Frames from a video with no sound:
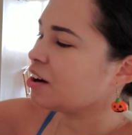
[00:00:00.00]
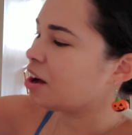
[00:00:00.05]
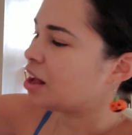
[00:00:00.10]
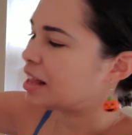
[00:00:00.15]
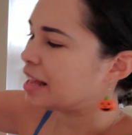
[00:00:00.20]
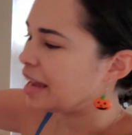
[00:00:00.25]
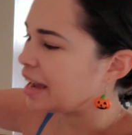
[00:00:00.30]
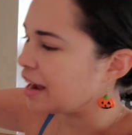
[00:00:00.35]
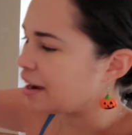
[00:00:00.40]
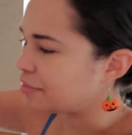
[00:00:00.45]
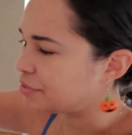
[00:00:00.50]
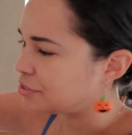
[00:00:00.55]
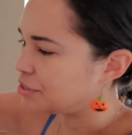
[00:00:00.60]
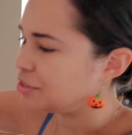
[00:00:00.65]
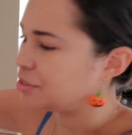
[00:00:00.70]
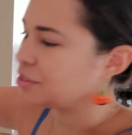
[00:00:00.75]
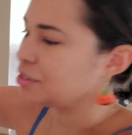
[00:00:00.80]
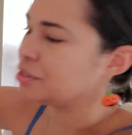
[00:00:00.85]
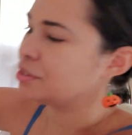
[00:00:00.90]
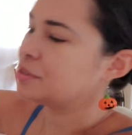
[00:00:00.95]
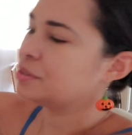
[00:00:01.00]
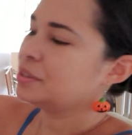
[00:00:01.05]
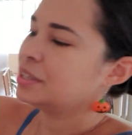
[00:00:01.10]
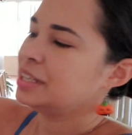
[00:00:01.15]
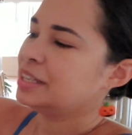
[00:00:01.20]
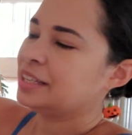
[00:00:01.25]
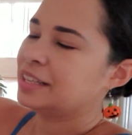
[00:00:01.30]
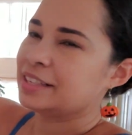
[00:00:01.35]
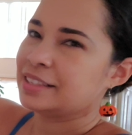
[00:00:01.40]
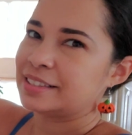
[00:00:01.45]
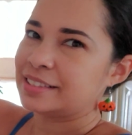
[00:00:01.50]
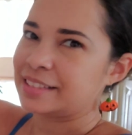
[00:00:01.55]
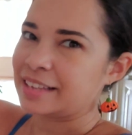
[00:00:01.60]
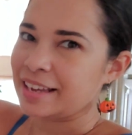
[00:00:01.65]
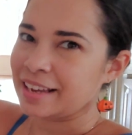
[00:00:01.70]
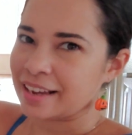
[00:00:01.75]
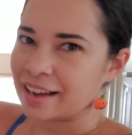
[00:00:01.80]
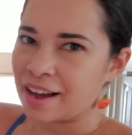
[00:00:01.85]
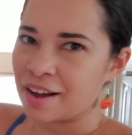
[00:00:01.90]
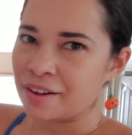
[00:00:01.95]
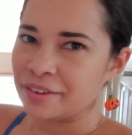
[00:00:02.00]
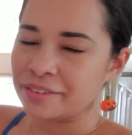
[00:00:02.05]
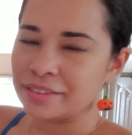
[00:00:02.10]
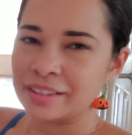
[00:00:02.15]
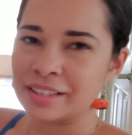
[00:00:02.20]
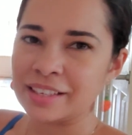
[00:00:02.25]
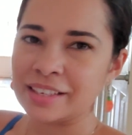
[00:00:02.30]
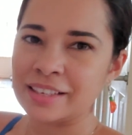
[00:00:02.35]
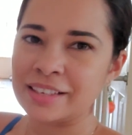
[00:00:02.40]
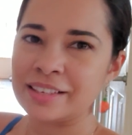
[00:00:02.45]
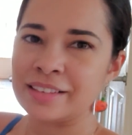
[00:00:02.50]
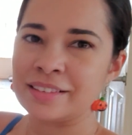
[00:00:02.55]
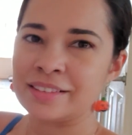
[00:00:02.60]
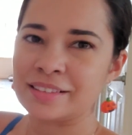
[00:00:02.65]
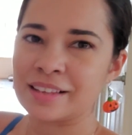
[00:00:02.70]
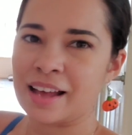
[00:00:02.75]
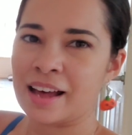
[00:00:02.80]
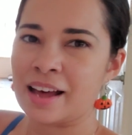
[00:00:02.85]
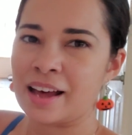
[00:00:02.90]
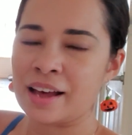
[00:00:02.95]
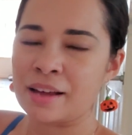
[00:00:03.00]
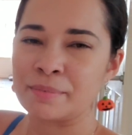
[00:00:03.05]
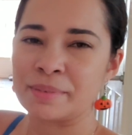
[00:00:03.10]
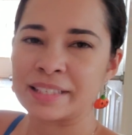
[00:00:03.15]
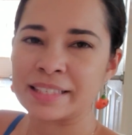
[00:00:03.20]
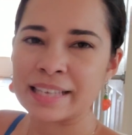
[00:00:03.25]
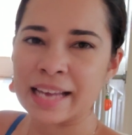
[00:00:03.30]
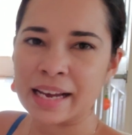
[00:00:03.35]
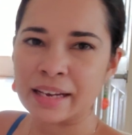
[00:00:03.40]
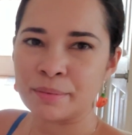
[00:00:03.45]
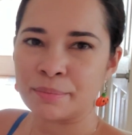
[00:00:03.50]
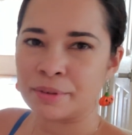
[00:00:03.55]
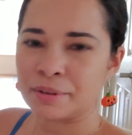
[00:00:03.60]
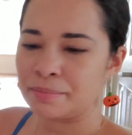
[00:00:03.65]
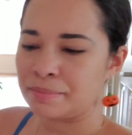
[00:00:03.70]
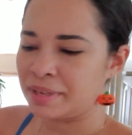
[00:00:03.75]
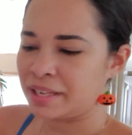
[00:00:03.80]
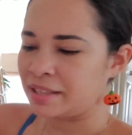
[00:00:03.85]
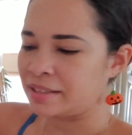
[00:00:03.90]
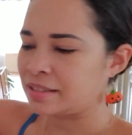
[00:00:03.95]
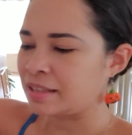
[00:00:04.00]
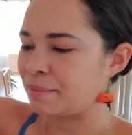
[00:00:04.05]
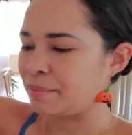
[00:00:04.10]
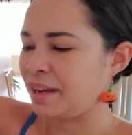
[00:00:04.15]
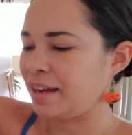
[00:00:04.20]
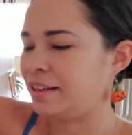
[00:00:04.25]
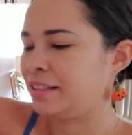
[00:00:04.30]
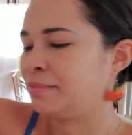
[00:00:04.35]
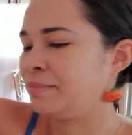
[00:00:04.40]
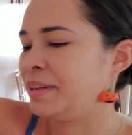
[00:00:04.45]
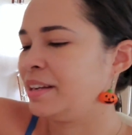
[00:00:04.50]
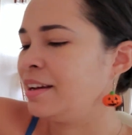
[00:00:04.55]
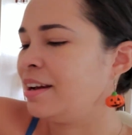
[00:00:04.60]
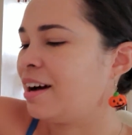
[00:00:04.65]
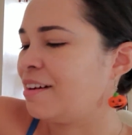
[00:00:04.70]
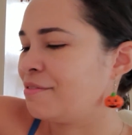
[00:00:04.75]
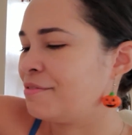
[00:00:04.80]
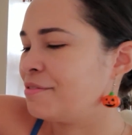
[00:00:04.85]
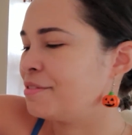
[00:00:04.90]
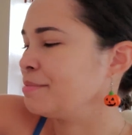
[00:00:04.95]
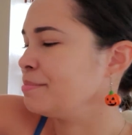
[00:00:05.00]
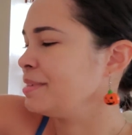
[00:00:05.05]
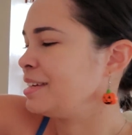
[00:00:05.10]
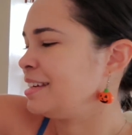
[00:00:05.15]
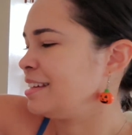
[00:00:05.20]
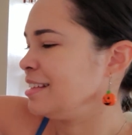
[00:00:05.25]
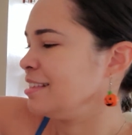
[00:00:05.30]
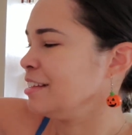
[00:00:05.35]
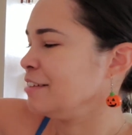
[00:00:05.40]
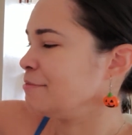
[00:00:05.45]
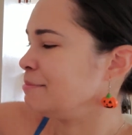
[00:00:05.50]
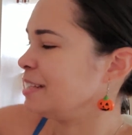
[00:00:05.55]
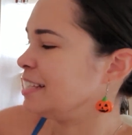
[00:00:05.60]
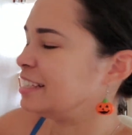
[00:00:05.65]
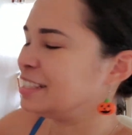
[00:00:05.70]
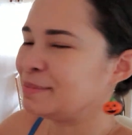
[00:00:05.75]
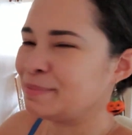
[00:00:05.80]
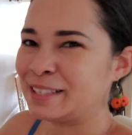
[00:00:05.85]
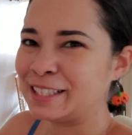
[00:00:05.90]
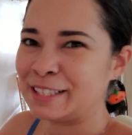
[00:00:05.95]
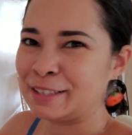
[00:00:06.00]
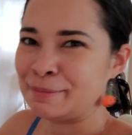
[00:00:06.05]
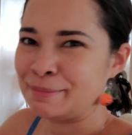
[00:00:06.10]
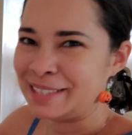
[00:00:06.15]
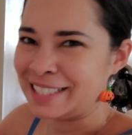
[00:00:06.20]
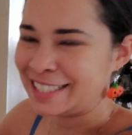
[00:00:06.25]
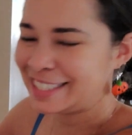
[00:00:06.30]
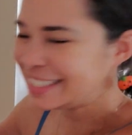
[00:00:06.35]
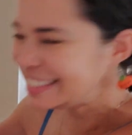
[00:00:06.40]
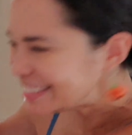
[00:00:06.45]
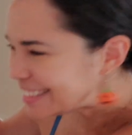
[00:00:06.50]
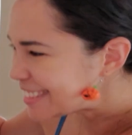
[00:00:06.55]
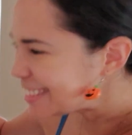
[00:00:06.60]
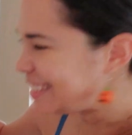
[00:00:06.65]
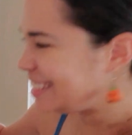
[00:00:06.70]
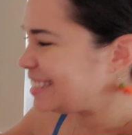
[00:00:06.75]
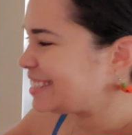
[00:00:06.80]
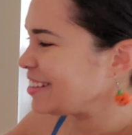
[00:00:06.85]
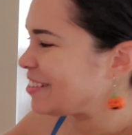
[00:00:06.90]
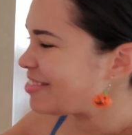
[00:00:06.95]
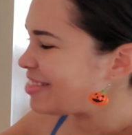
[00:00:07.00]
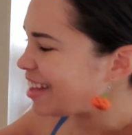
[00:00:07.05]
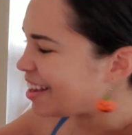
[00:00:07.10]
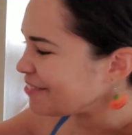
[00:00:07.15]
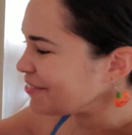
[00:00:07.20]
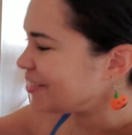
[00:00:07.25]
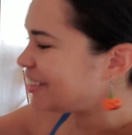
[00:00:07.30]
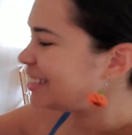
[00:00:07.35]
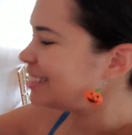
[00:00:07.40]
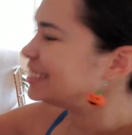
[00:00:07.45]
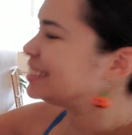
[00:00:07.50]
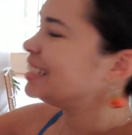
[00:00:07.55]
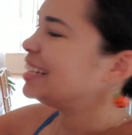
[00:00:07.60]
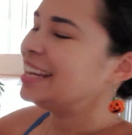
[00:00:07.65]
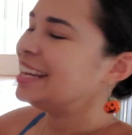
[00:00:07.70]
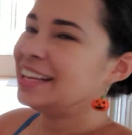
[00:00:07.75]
All I have to do is take out these stackable bins that my husband got for me. I love my husband so much. He's so thoughtful.